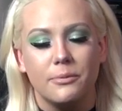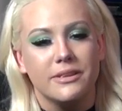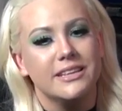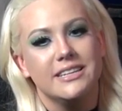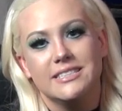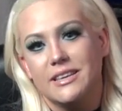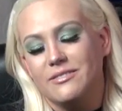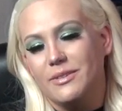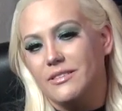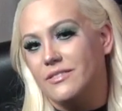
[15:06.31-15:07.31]
please
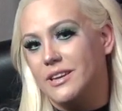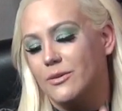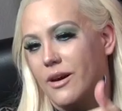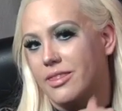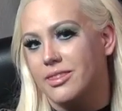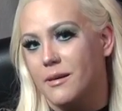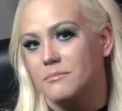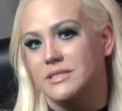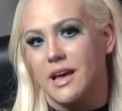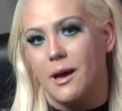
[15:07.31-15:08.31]
give my video a
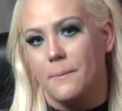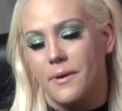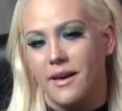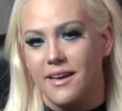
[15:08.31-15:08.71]
thumbs up